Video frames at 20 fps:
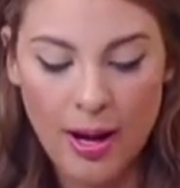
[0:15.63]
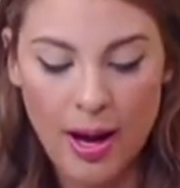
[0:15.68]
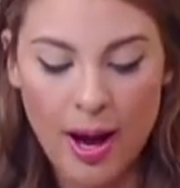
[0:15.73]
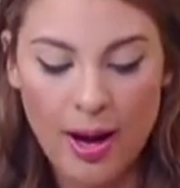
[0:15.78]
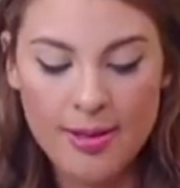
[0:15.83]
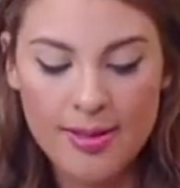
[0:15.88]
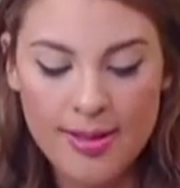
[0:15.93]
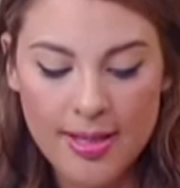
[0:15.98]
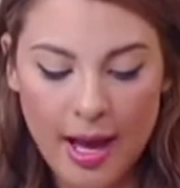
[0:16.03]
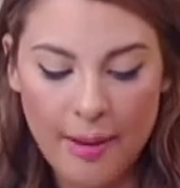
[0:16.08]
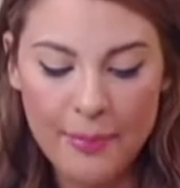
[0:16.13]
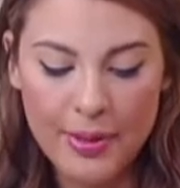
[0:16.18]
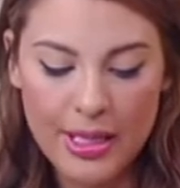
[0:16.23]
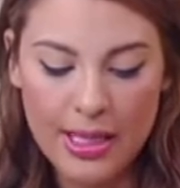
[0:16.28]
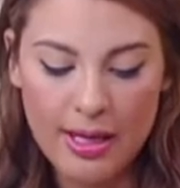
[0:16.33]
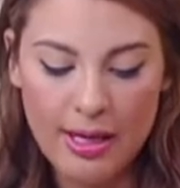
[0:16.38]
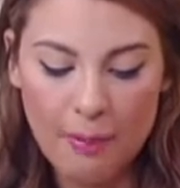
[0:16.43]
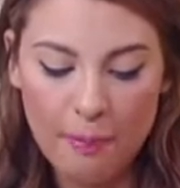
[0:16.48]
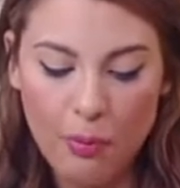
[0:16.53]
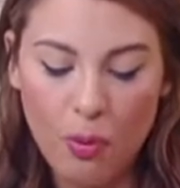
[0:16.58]
Ang sabi
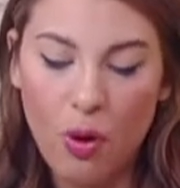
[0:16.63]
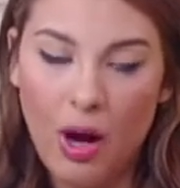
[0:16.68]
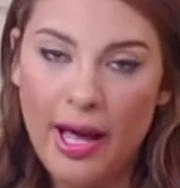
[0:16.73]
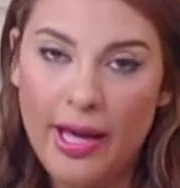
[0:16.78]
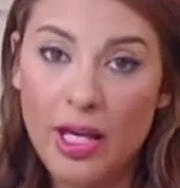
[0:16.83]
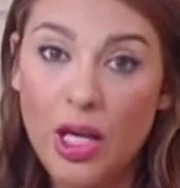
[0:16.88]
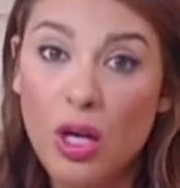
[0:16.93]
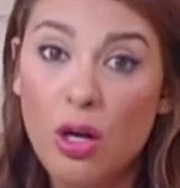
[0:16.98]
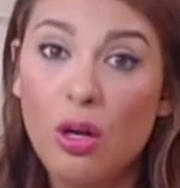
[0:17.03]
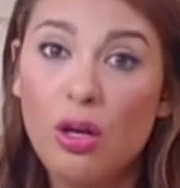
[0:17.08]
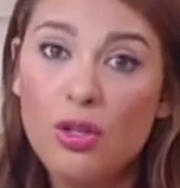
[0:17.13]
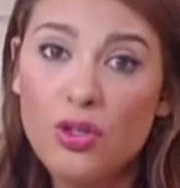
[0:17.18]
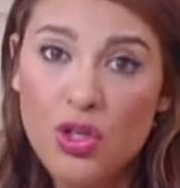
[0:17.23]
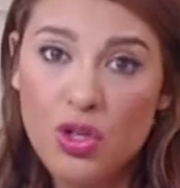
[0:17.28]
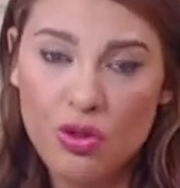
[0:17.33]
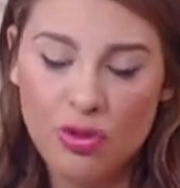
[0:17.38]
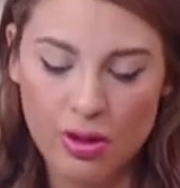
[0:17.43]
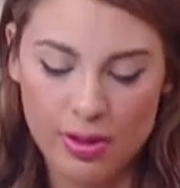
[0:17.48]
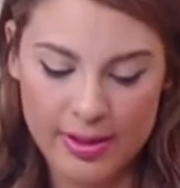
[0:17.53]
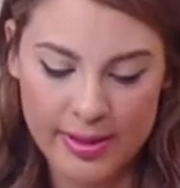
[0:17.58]
nila po ay
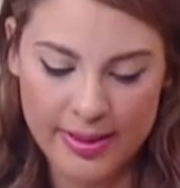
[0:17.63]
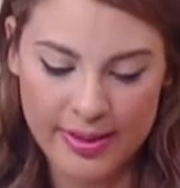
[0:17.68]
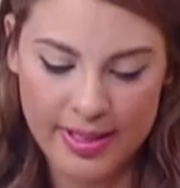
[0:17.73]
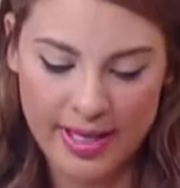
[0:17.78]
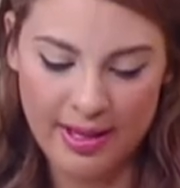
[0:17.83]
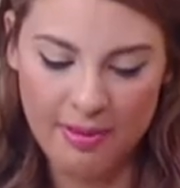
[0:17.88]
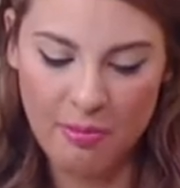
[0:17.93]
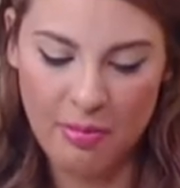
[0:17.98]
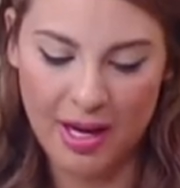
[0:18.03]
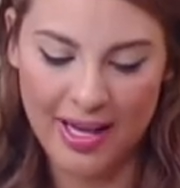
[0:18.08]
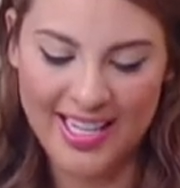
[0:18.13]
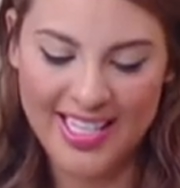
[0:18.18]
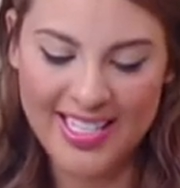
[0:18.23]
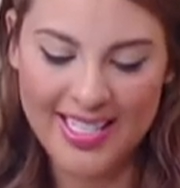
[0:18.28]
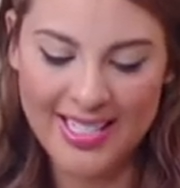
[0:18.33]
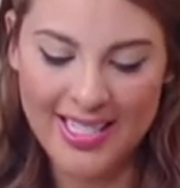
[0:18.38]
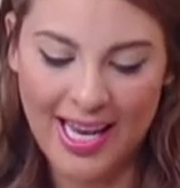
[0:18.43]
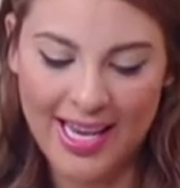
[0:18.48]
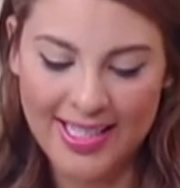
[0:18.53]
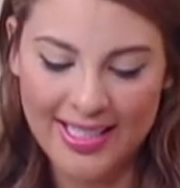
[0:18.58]
cultural stigma is
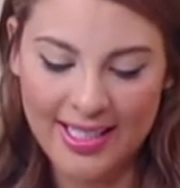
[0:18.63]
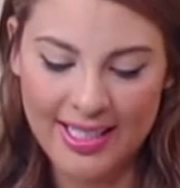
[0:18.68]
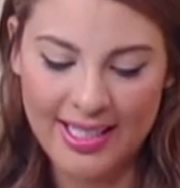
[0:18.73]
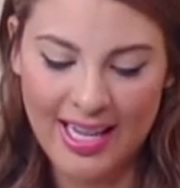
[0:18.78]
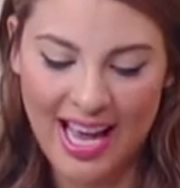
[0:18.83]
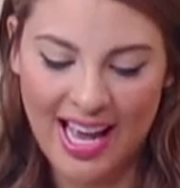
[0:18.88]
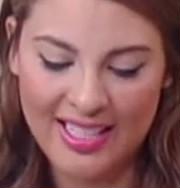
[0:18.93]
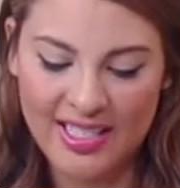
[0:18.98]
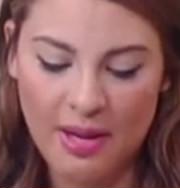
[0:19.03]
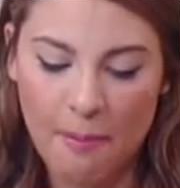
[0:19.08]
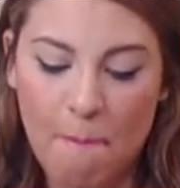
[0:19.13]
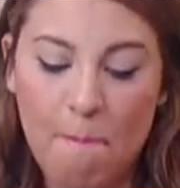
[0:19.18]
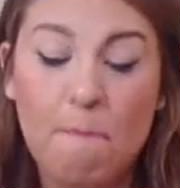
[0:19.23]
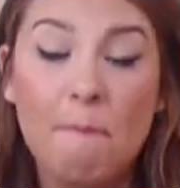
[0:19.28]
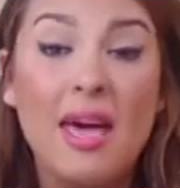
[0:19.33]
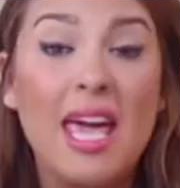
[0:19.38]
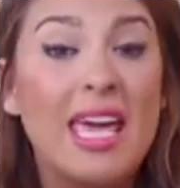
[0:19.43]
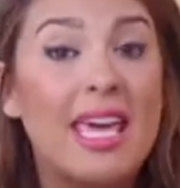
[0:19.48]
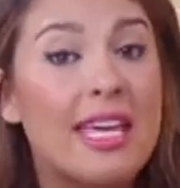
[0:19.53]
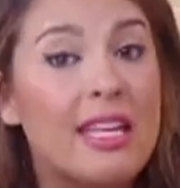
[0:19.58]
cited as a
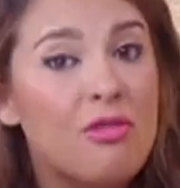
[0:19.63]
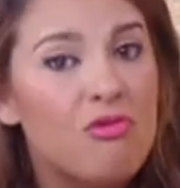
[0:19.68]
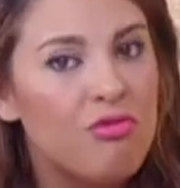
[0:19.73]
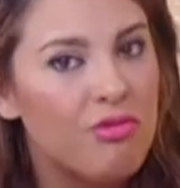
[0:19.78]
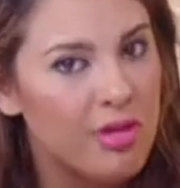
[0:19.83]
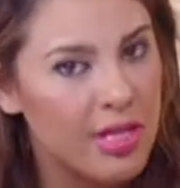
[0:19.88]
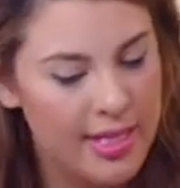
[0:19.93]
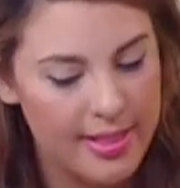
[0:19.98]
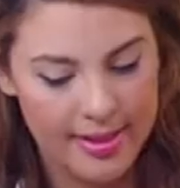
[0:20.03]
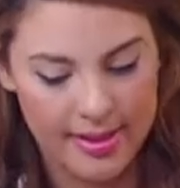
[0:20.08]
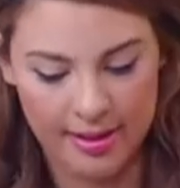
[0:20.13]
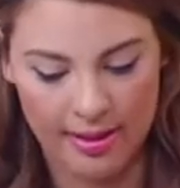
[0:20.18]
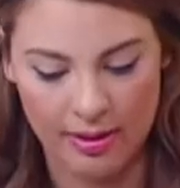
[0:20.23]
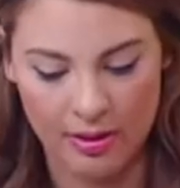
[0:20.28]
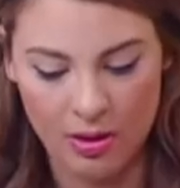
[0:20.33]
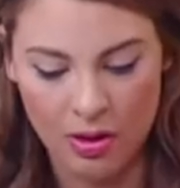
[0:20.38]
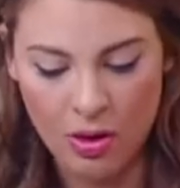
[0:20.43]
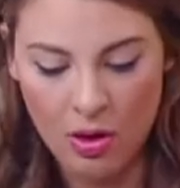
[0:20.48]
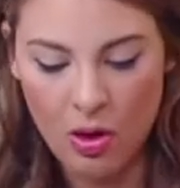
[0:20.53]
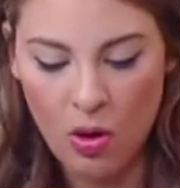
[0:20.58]
main reason
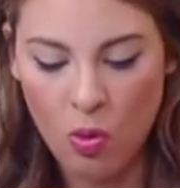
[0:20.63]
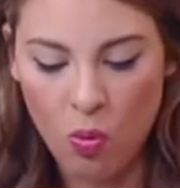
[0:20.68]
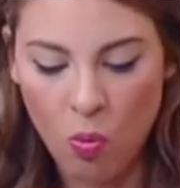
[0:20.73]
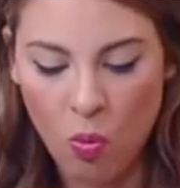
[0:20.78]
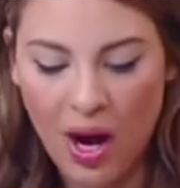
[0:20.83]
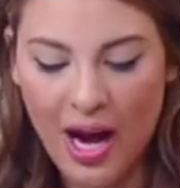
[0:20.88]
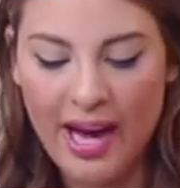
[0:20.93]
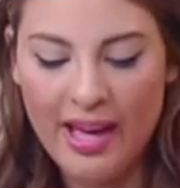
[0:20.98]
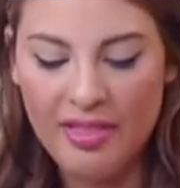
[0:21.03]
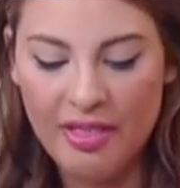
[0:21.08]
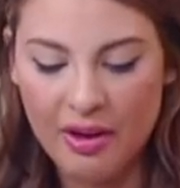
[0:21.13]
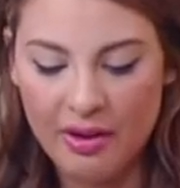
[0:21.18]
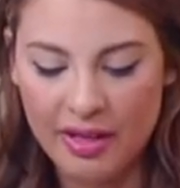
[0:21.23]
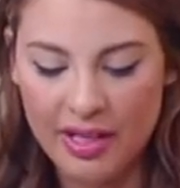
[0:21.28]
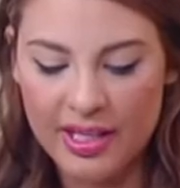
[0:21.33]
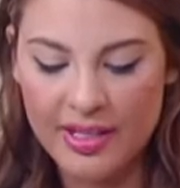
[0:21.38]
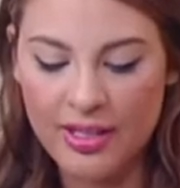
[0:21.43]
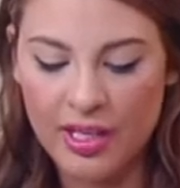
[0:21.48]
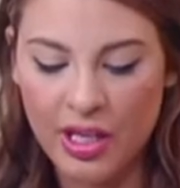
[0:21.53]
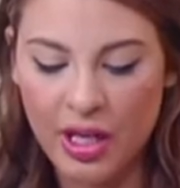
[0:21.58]
why there
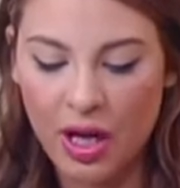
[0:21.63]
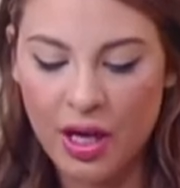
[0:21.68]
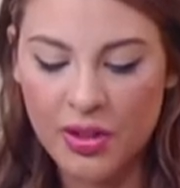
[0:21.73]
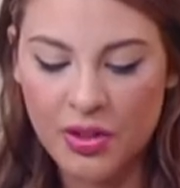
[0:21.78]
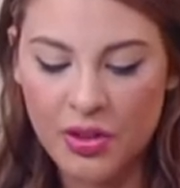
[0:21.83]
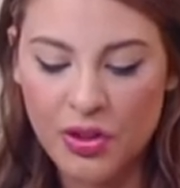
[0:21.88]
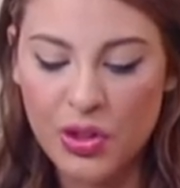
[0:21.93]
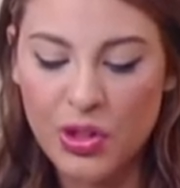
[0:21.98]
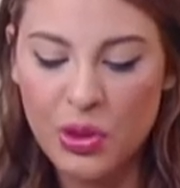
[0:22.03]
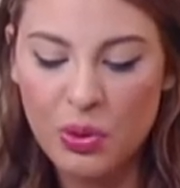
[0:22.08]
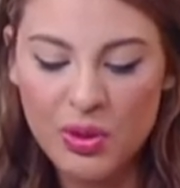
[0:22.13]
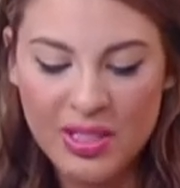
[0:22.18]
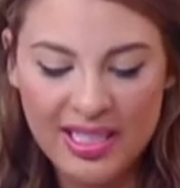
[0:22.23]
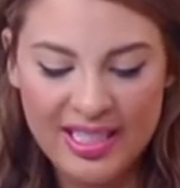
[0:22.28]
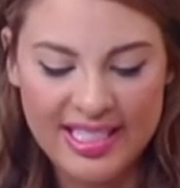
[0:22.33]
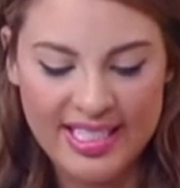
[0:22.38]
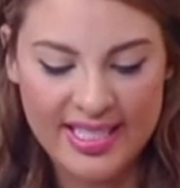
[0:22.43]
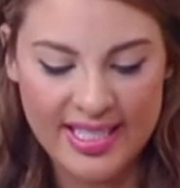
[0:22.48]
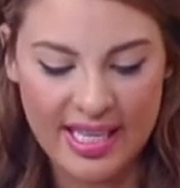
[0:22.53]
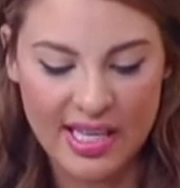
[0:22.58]
is an
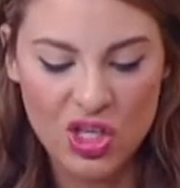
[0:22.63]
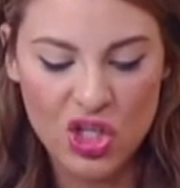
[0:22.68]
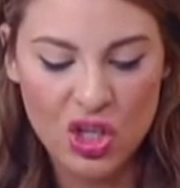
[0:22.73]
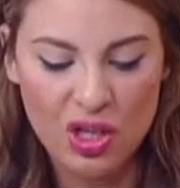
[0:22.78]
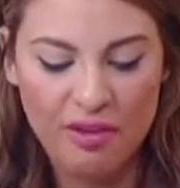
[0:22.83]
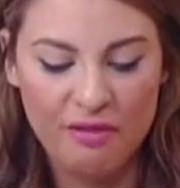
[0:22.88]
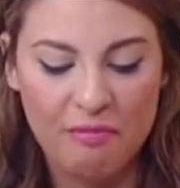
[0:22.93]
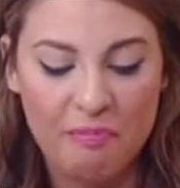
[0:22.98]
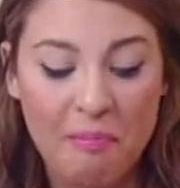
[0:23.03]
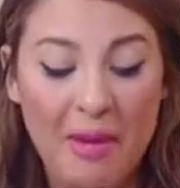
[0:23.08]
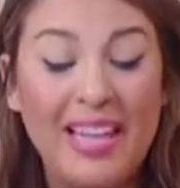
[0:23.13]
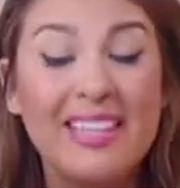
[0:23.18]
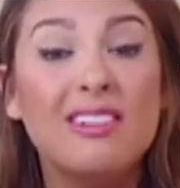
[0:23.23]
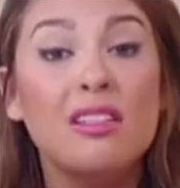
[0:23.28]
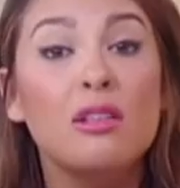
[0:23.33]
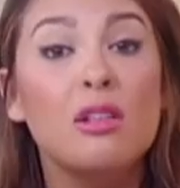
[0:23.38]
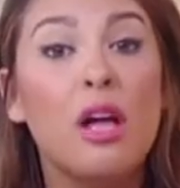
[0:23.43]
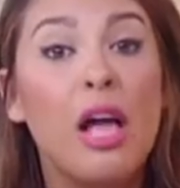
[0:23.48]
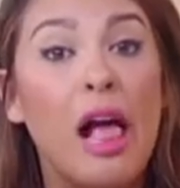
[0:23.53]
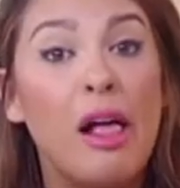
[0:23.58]
underutilization of
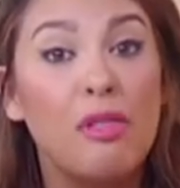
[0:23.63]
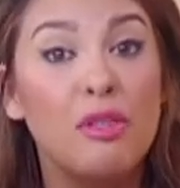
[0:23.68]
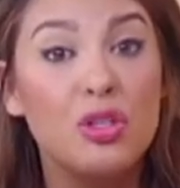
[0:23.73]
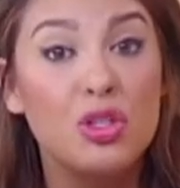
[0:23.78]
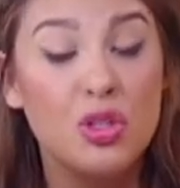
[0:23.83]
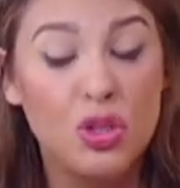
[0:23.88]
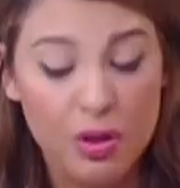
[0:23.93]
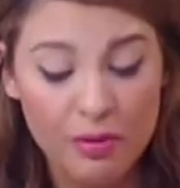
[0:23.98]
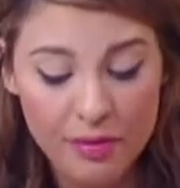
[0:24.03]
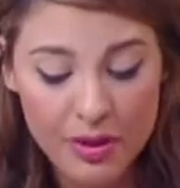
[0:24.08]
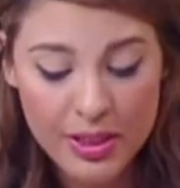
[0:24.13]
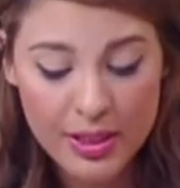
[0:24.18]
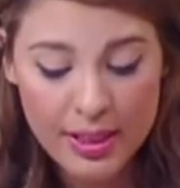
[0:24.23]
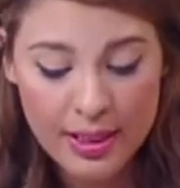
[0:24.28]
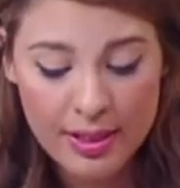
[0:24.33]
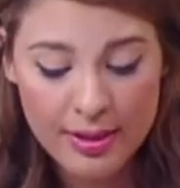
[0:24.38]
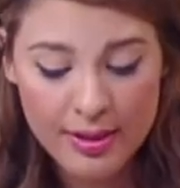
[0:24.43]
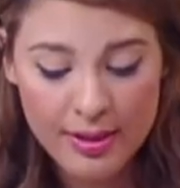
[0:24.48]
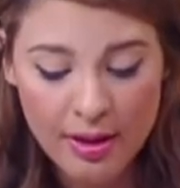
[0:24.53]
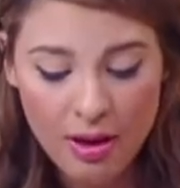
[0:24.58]
mental health
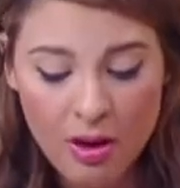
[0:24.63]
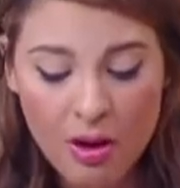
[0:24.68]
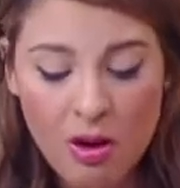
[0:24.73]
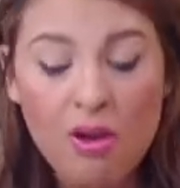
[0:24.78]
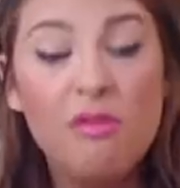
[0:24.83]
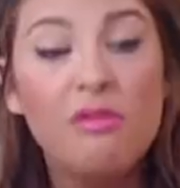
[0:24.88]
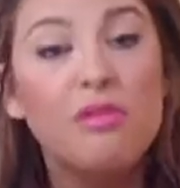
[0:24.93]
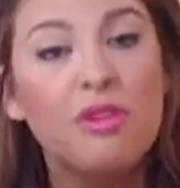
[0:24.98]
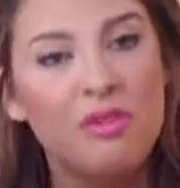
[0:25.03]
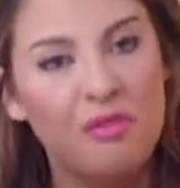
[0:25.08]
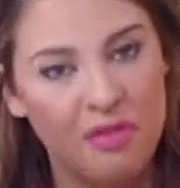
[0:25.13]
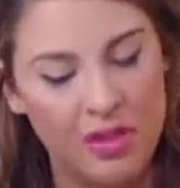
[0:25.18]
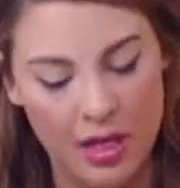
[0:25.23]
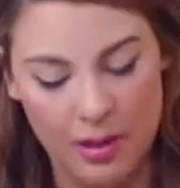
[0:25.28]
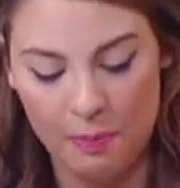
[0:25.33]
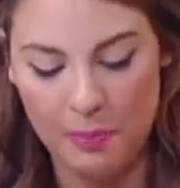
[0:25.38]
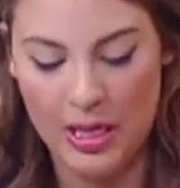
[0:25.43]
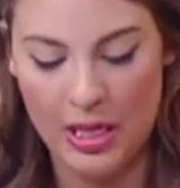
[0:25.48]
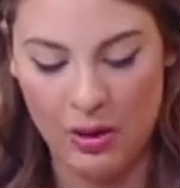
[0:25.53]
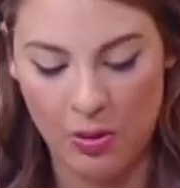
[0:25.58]
services for
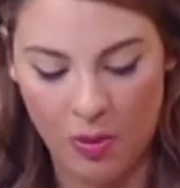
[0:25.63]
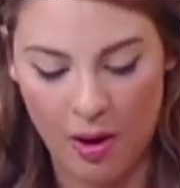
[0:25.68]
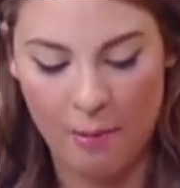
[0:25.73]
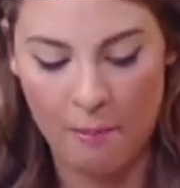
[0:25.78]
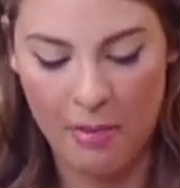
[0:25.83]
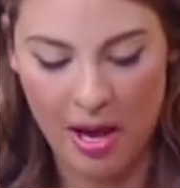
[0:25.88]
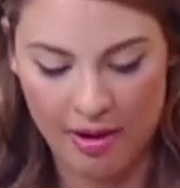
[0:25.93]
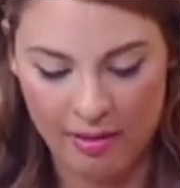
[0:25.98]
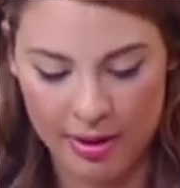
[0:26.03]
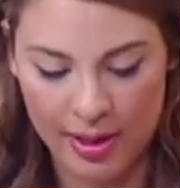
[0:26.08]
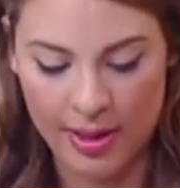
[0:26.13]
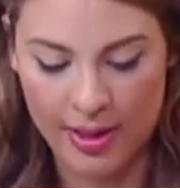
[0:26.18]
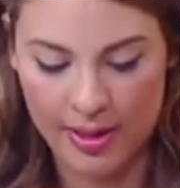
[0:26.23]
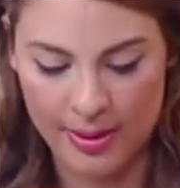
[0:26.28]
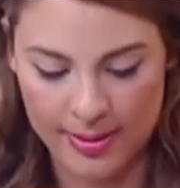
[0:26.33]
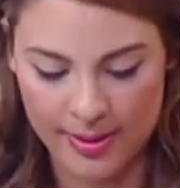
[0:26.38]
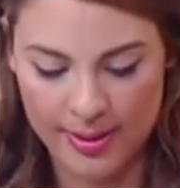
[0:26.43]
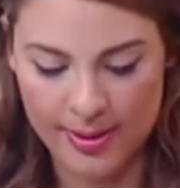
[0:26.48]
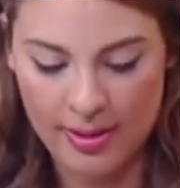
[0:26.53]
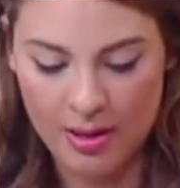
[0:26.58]
Filipino
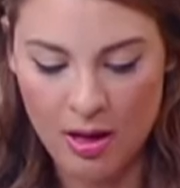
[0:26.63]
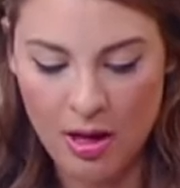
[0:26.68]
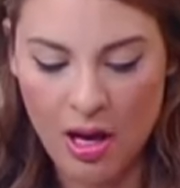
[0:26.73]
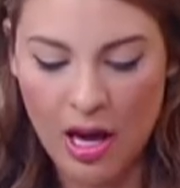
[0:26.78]
Americans.